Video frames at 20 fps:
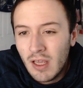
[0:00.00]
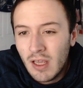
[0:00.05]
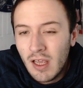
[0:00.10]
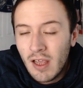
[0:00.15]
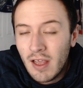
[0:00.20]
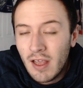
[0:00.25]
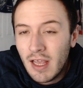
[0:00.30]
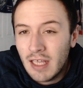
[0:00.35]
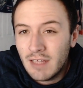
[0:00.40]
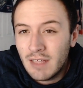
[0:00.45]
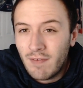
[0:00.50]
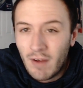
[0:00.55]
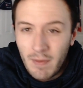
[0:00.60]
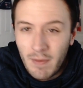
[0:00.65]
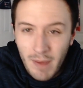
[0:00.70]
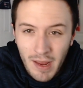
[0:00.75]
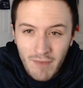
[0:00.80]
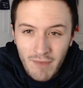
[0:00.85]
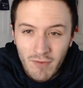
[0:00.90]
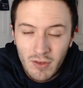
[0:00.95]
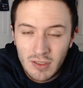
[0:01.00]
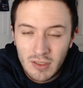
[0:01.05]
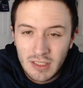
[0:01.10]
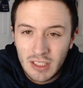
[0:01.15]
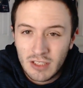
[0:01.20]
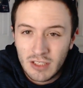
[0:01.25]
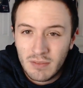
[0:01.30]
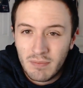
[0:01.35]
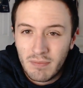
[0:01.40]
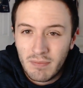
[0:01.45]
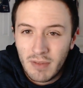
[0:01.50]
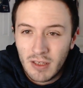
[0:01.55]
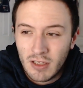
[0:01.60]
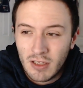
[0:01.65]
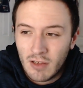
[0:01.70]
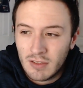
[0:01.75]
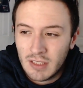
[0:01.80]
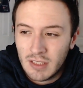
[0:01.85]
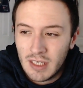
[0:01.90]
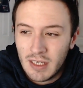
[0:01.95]
It is a very painful decision because
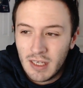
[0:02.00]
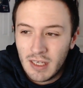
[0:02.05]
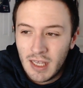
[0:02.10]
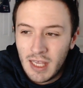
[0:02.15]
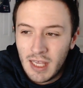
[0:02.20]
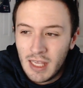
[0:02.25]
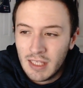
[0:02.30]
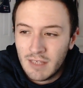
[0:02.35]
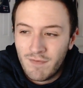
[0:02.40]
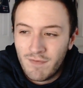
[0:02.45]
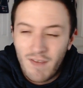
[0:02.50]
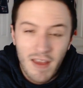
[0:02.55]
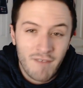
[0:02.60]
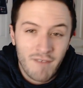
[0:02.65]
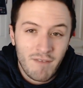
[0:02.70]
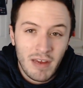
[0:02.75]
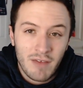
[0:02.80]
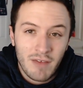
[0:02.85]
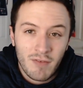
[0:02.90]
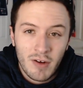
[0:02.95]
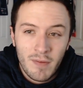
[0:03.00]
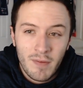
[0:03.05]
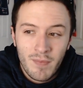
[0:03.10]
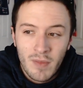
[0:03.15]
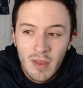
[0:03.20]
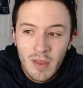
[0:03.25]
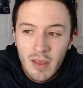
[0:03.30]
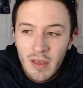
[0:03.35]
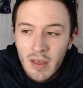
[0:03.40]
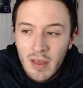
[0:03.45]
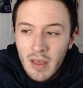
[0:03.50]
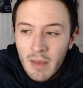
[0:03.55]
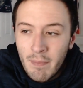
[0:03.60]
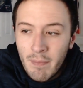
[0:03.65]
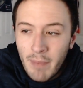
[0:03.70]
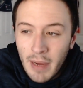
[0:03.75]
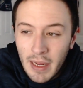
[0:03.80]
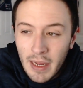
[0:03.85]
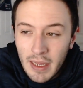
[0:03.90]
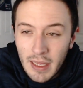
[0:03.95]
obviously he's a fan favorite.
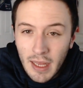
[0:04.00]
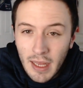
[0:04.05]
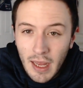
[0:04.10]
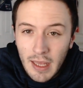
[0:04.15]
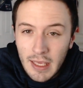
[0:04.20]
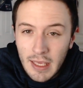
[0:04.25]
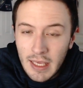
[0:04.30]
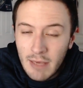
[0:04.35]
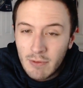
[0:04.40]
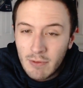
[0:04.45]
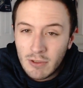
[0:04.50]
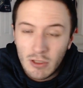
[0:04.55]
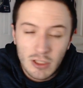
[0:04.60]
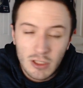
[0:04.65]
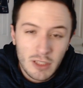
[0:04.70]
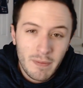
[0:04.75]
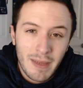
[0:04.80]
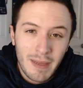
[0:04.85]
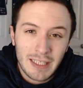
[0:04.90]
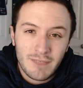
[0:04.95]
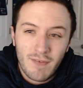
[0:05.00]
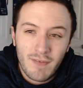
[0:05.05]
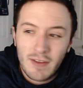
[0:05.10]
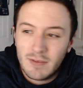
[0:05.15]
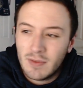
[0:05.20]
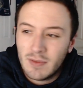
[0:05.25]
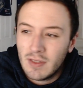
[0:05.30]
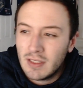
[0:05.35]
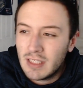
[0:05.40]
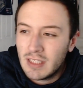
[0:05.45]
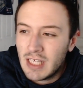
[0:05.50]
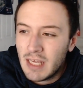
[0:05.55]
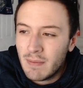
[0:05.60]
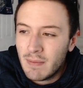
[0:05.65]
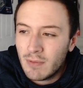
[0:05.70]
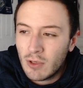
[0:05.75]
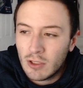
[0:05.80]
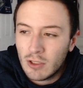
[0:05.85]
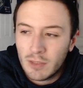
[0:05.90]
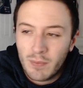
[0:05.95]
But he was also the best defenseman on the team in
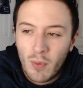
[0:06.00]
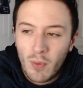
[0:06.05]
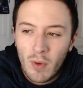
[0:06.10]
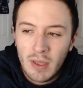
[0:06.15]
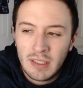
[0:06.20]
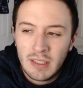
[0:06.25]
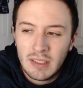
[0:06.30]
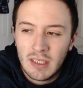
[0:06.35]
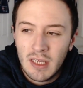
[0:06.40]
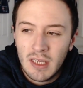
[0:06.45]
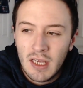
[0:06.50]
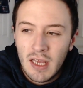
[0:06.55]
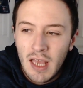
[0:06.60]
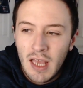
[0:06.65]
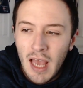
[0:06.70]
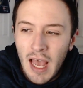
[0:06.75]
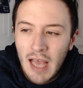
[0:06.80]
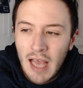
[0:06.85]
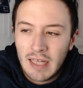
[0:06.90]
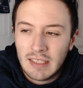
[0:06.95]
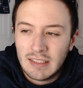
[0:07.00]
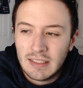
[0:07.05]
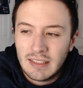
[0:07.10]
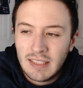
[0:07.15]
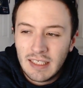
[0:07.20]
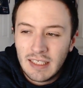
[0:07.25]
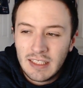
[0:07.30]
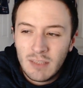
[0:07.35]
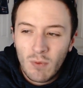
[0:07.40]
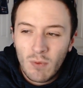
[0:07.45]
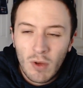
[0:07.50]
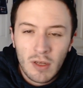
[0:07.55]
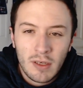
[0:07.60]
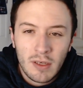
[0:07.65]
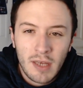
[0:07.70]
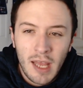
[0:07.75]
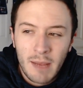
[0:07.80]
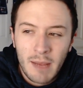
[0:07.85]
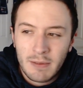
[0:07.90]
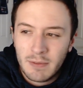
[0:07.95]
terms of points. Had 61
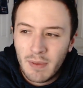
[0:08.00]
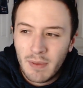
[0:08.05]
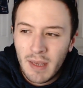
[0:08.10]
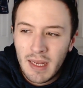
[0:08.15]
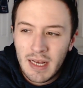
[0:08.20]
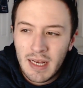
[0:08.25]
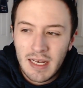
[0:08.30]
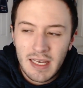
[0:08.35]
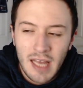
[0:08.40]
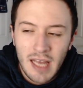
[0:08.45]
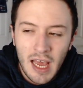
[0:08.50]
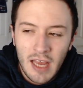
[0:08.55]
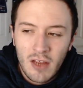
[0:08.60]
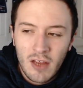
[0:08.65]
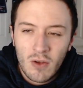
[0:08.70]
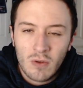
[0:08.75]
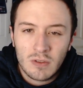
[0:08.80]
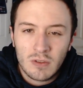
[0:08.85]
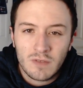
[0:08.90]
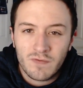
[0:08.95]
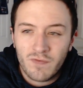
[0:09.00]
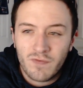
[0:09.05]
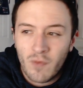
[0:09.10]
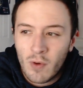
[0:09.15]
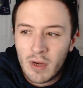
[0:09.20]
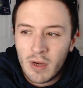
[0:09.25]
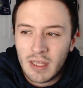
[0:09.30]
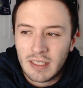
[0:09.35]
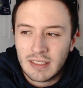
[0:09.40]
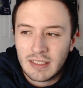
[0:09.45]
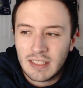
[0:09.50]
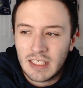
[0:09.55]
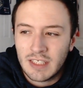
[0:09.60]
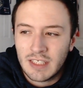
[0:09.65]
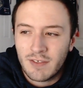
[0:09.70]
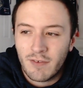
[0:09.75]
games played, 9 goals and 40 assists, or